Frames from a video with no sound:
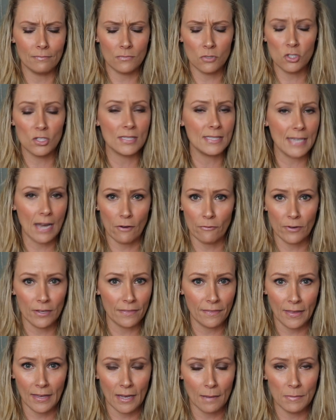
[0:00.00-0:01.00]
just
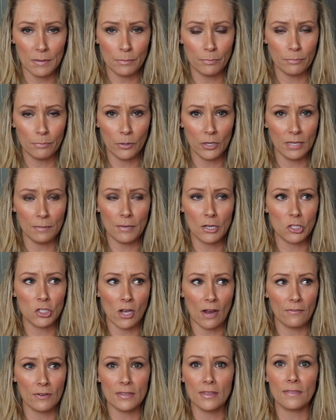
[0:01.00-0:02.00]
everything i mean pretty much
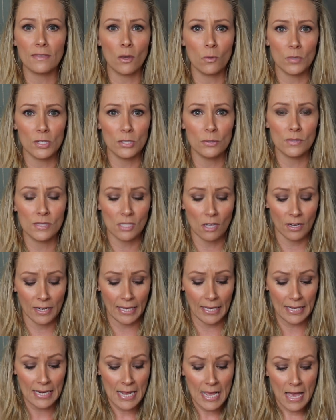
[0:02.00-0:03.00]
everything that we used on
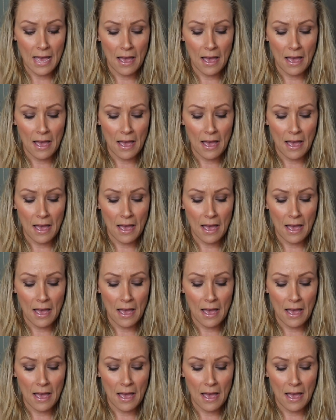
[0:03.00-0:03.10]
it